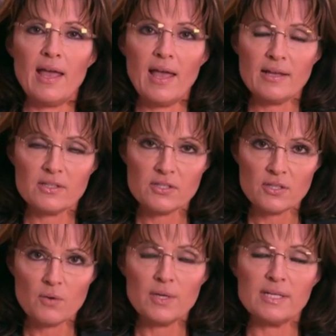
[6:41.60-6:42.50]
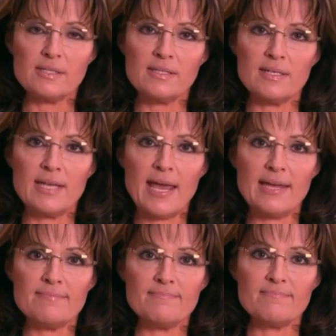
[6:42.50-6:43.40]
And so it is
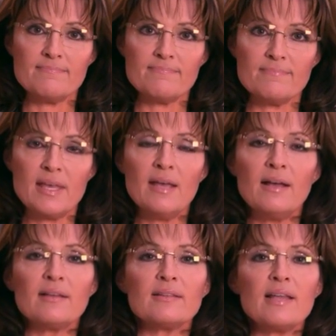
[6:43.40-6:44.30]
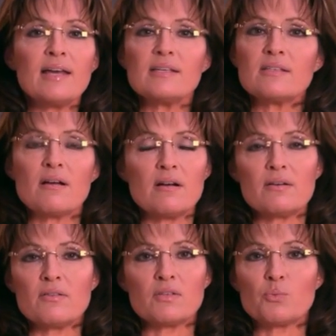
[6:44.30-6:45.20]
today. Let us
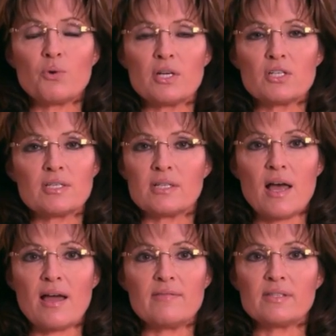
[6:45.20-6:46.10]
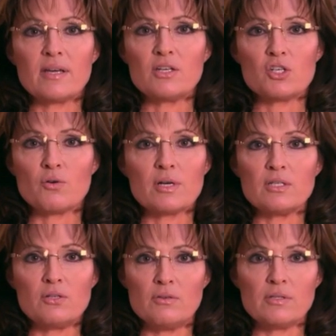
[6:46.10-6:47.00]
honor those precious lives cut short in
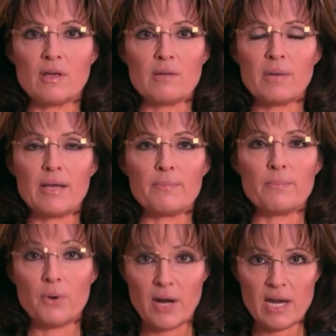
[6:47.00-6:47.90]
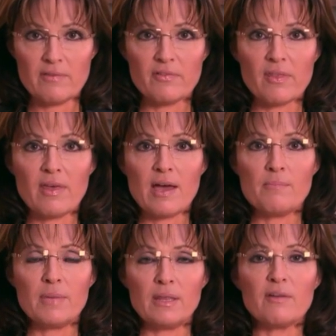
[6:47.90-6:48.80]
Tucson by praying for
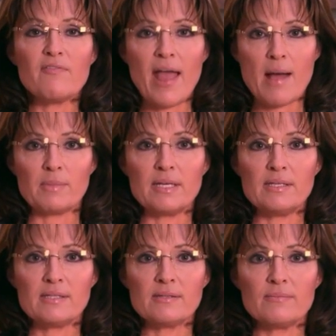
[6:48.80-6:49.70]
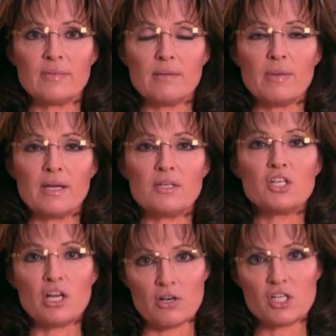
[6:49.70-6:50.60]
them and their families and by
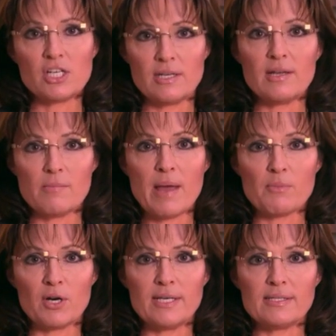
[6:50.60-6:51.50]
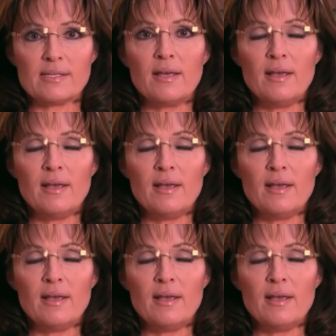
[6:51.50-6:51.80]
cherishing their memories.